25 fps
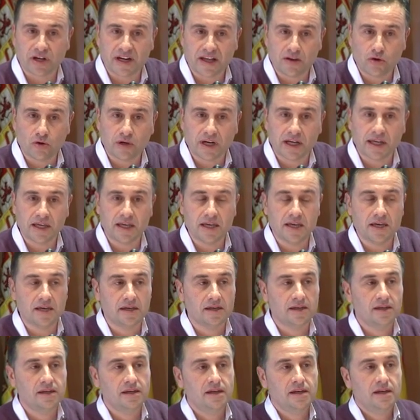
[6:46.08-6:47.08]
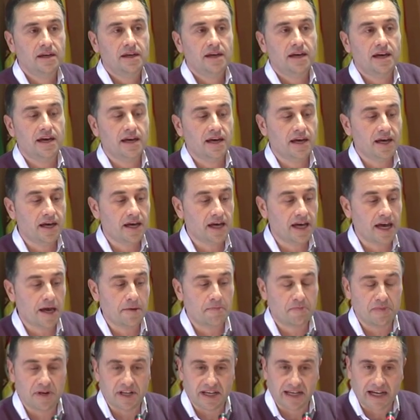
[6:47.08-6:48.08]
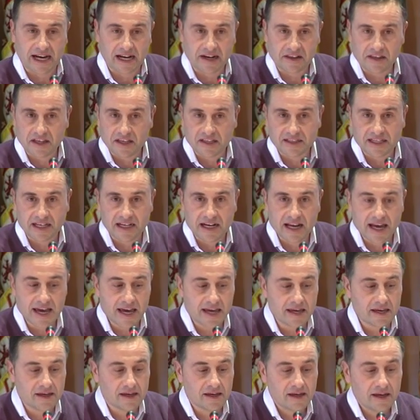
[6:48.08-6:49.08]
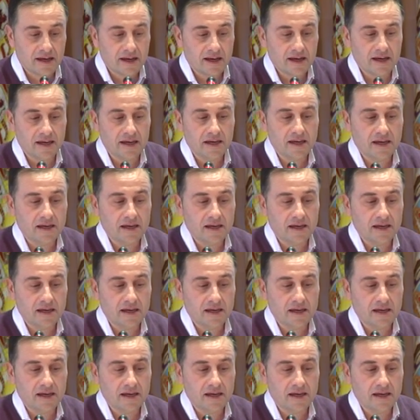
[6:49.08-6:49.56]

the specific case of wanting to approve a law,